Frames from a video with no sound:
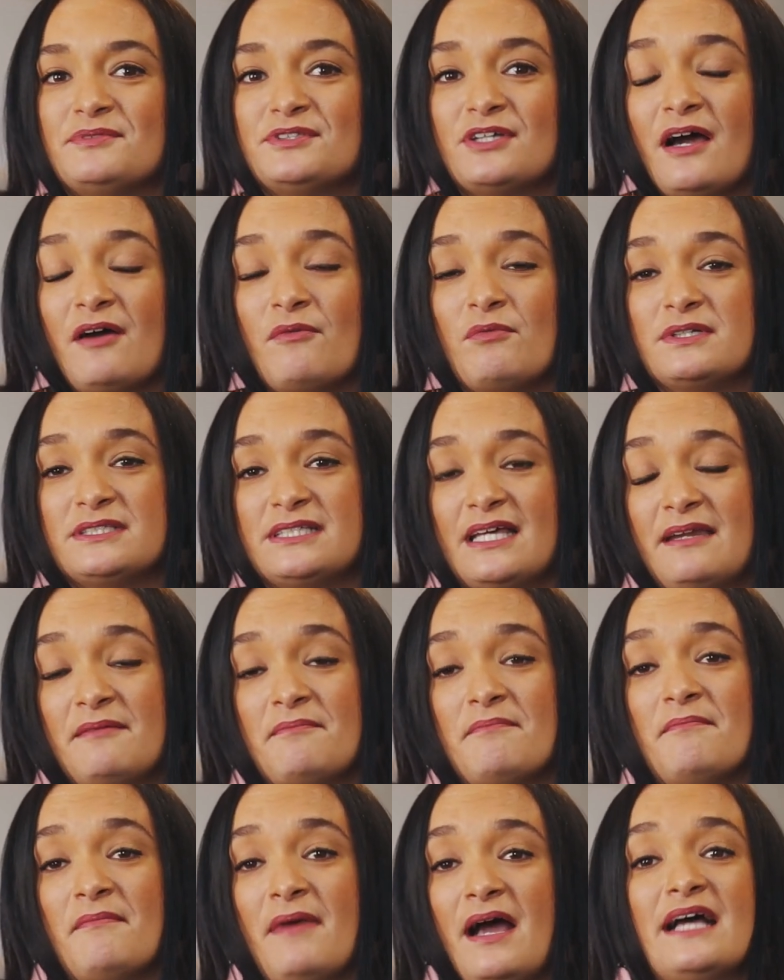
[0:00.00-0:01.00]
So I was at a
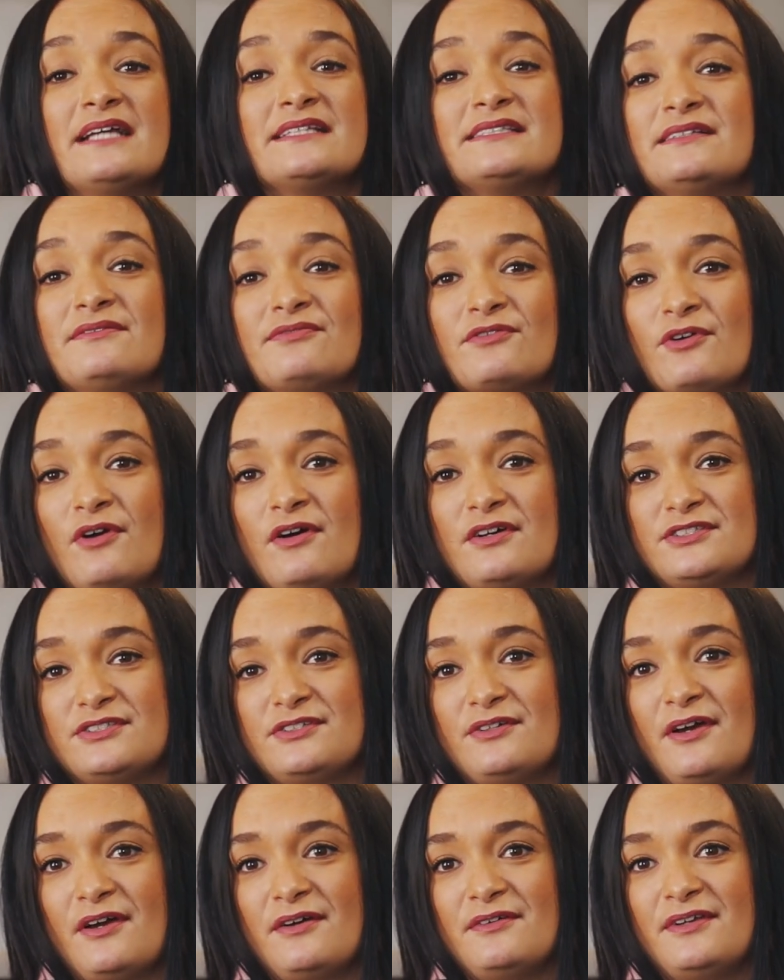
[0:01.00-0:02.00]
massive
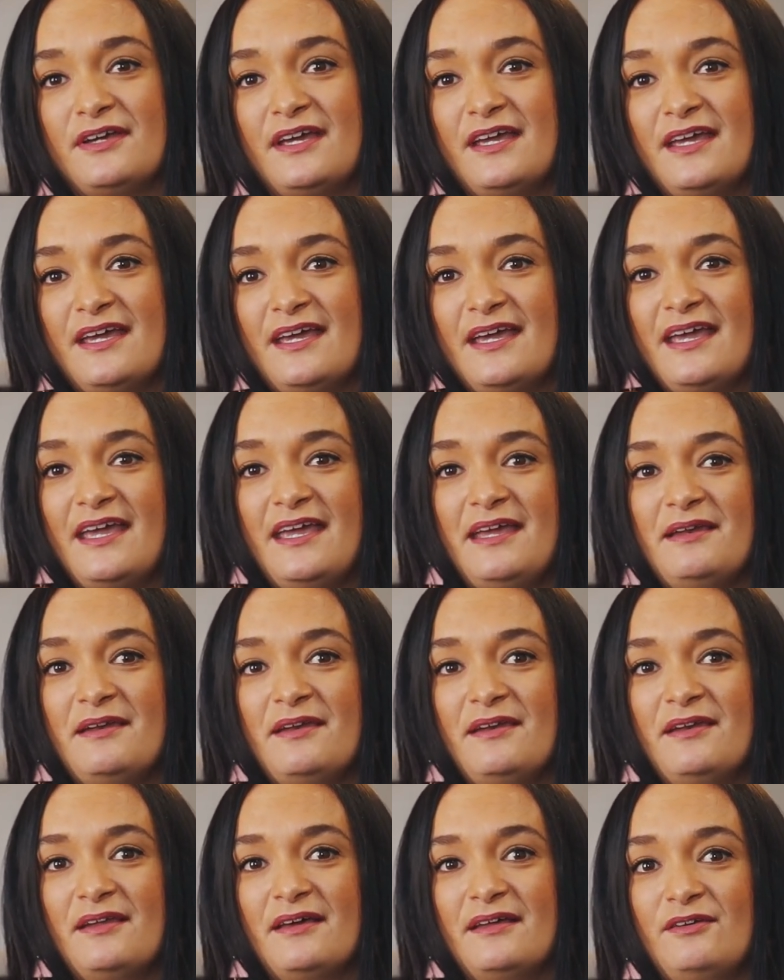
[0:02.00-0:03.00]
crossroad
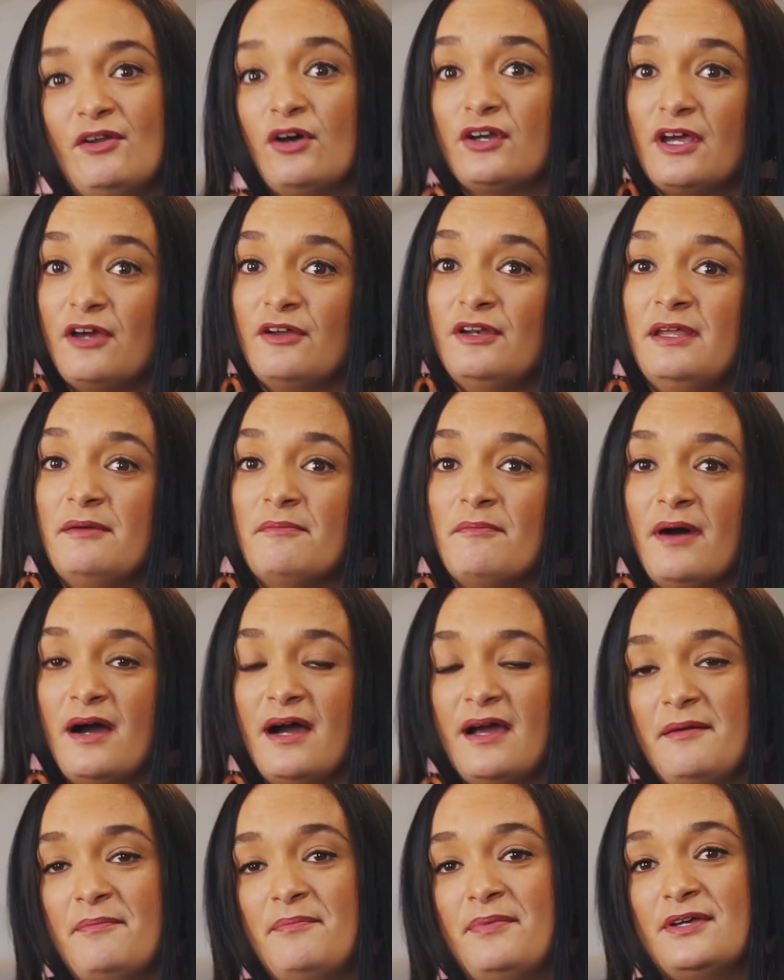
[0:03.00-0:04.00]
in not only
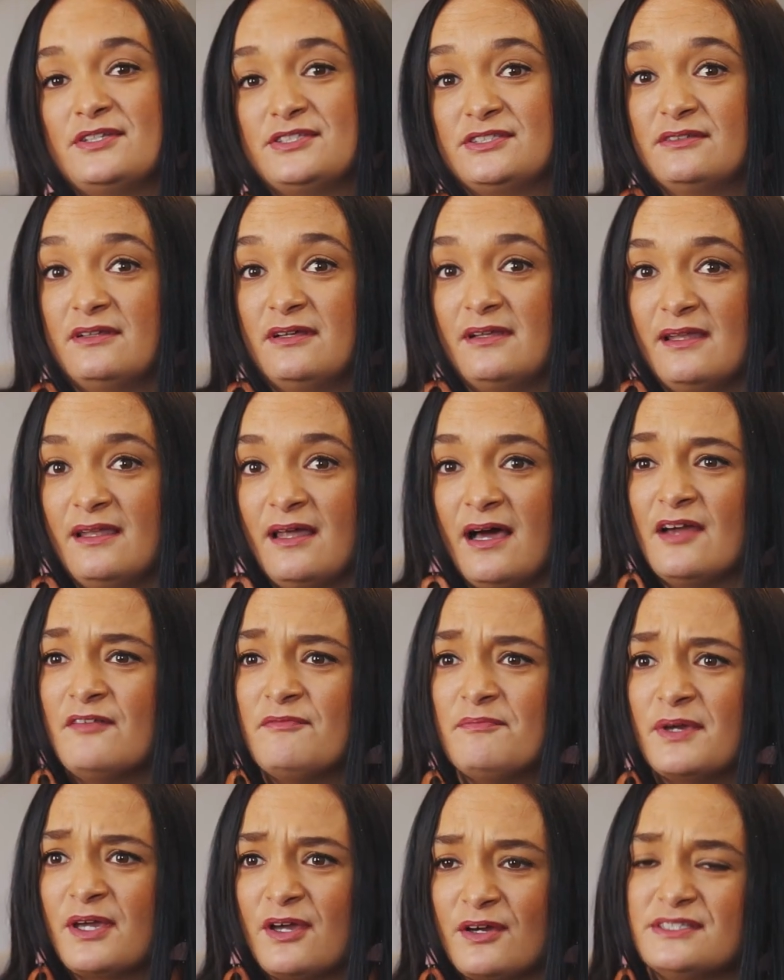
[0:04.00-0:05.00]
my personal life,
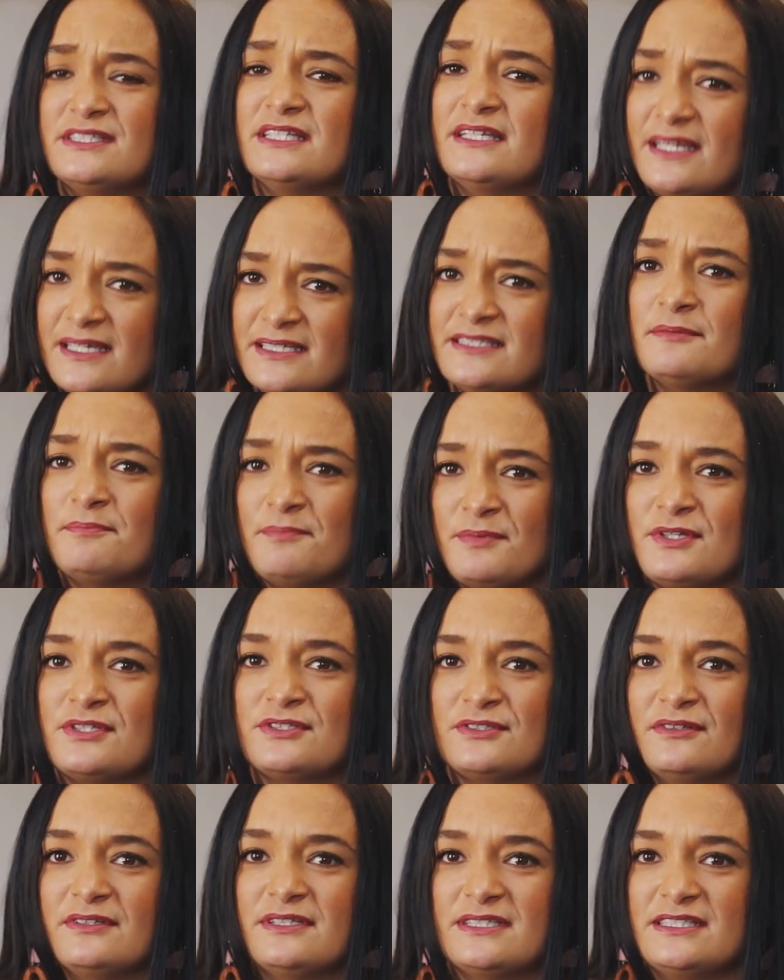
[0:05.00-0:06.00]
because it is a
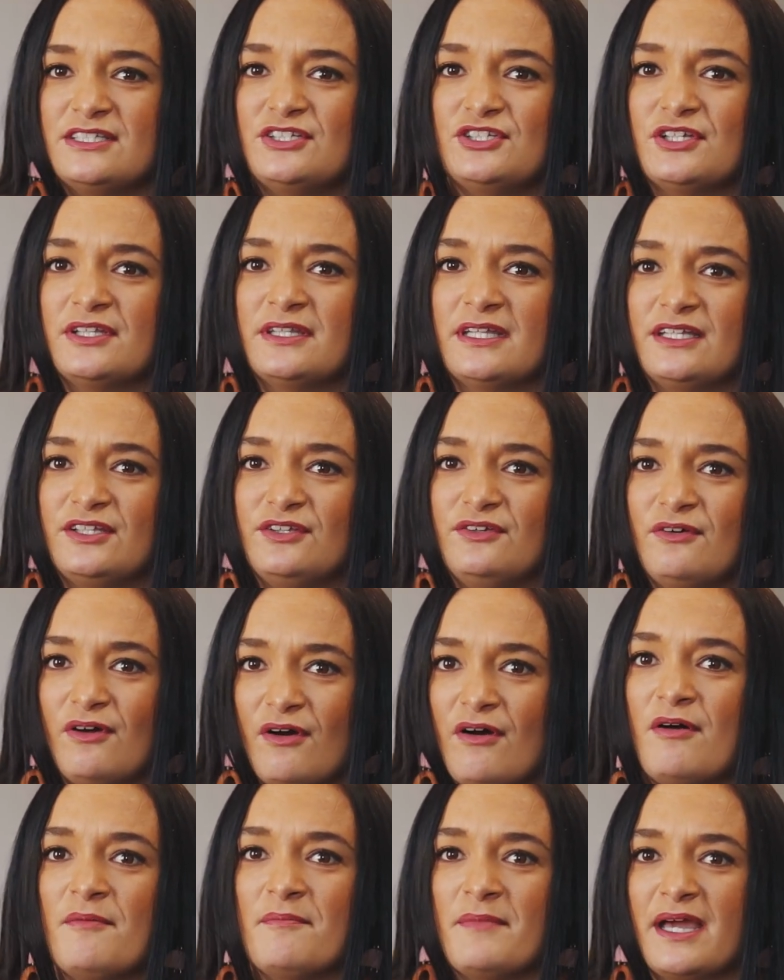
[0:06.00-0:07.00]
personal decision that you
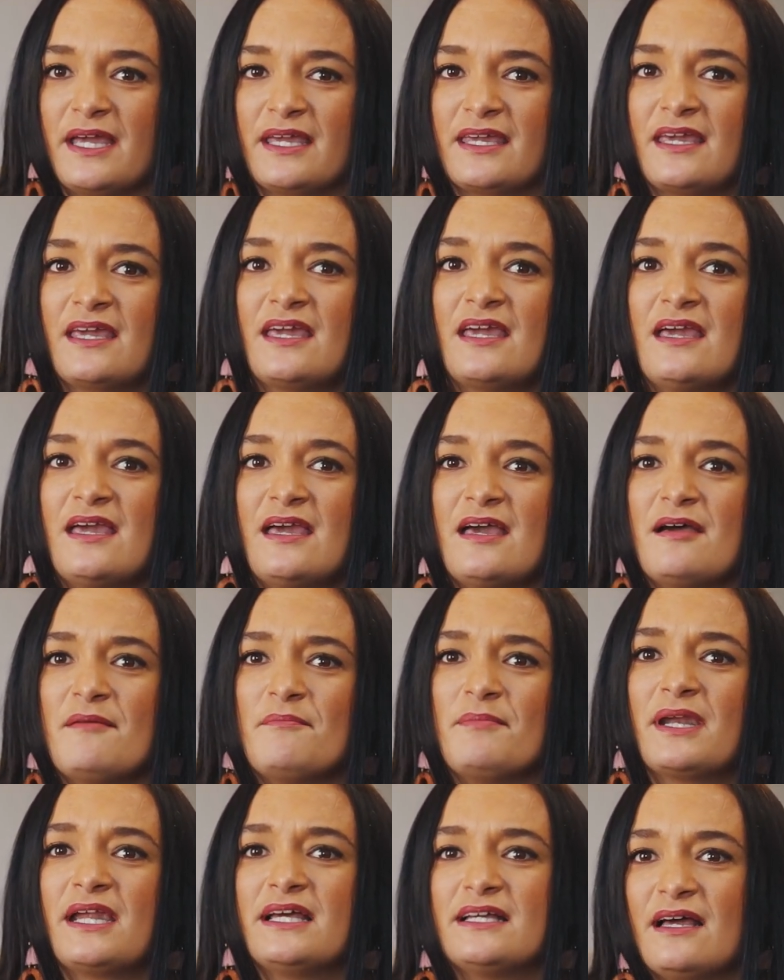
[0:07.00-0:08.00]
are making,
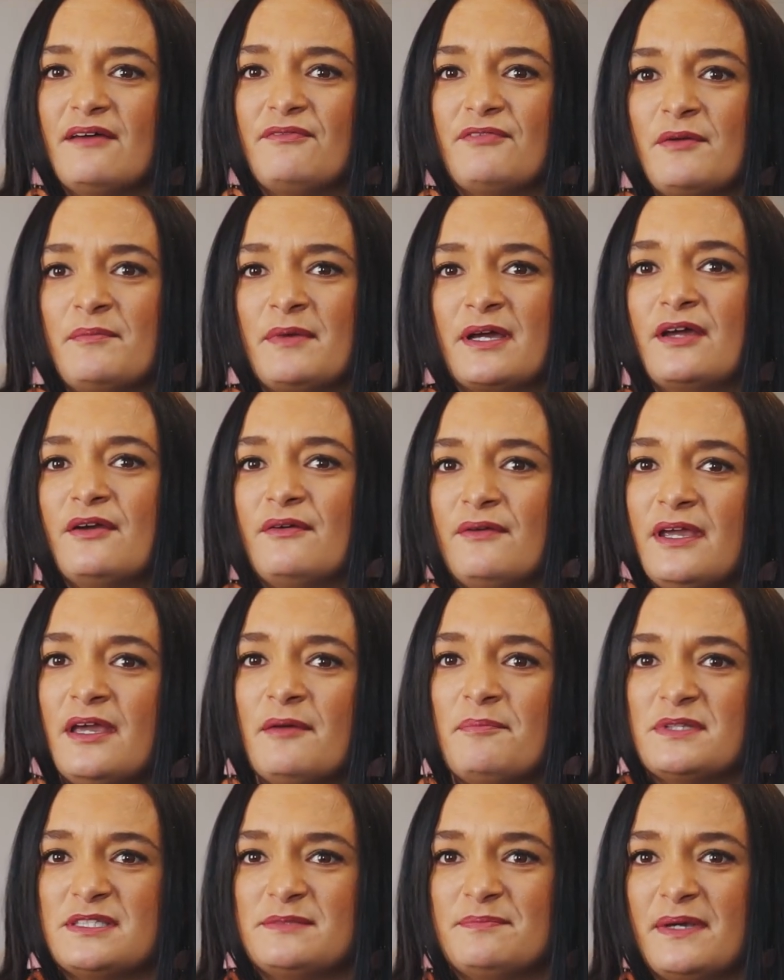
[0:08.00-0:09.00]
but from a career
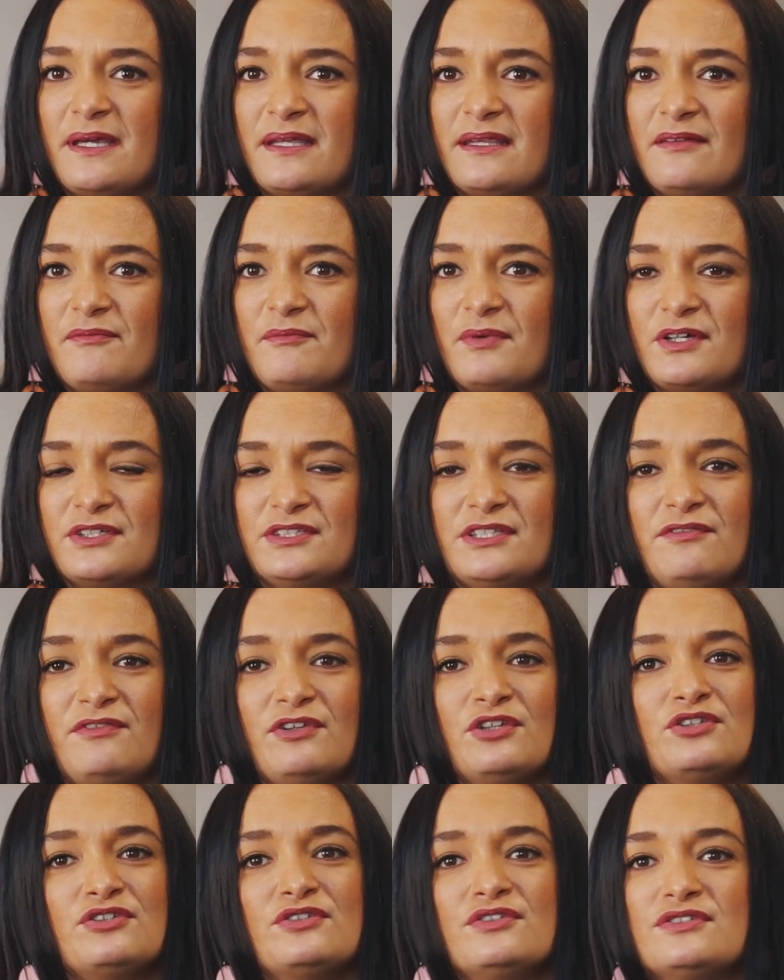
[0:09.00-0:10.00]
perspective, because if
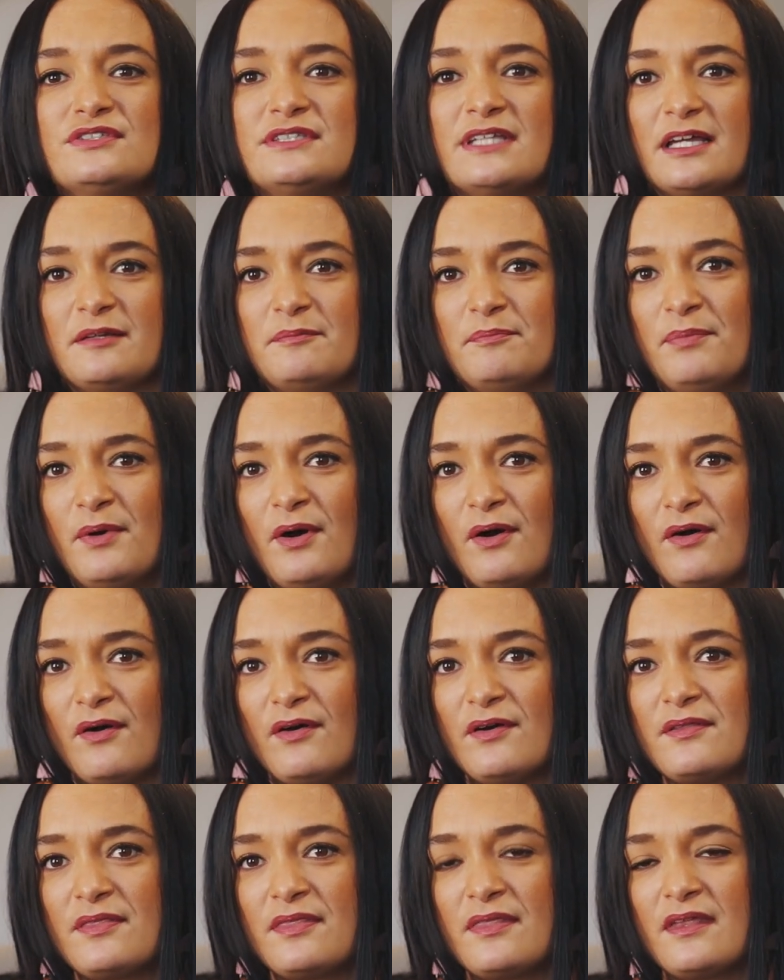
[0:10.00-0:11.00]
you choose that
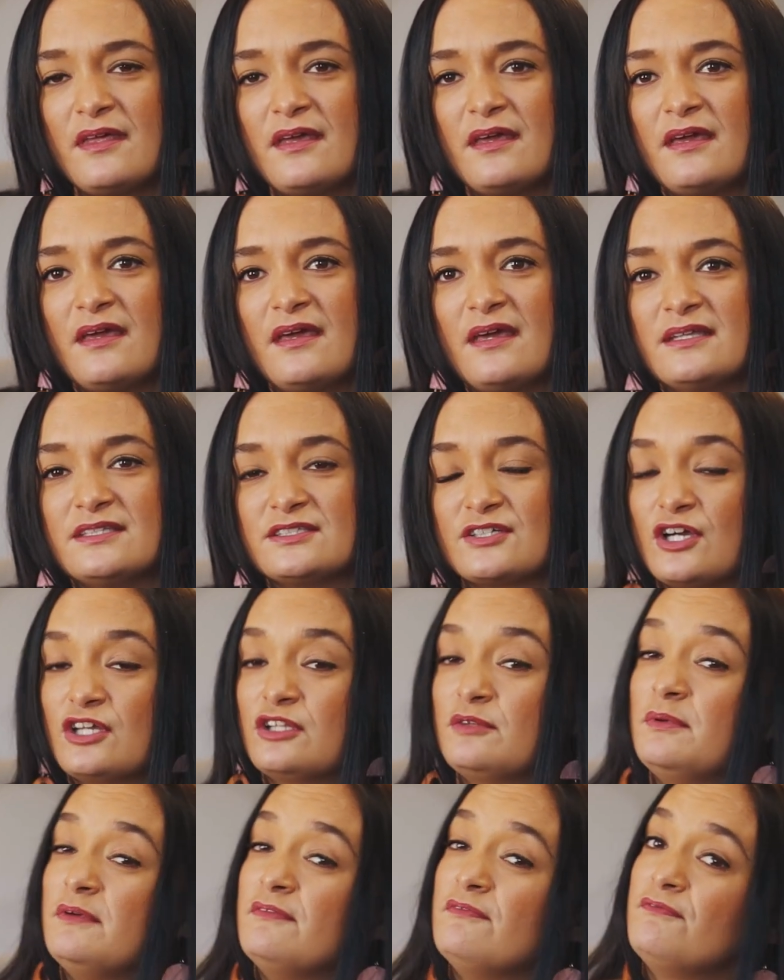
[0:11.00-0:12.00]
path, it's going
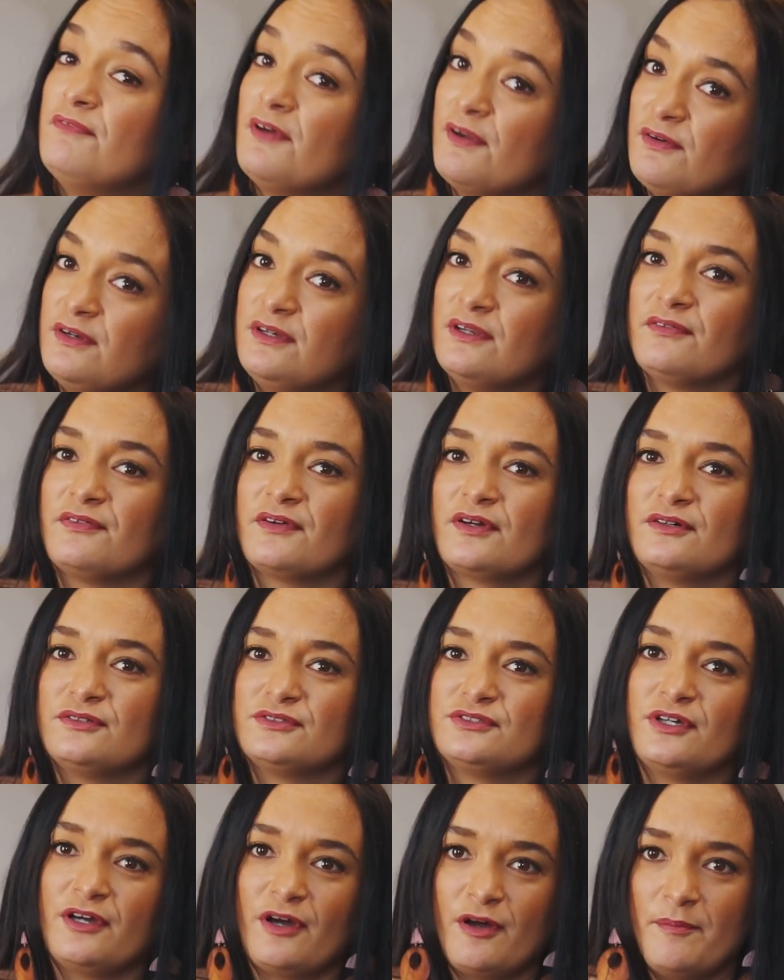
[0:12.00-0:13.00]
to be very
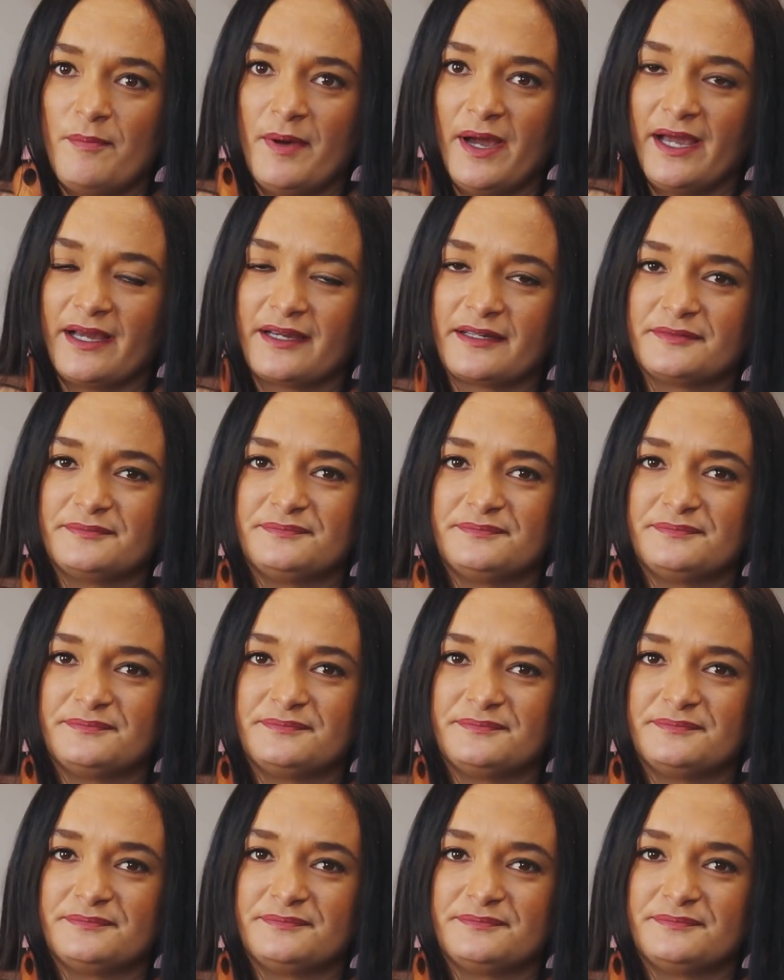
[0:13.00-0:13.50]
difficult to go back.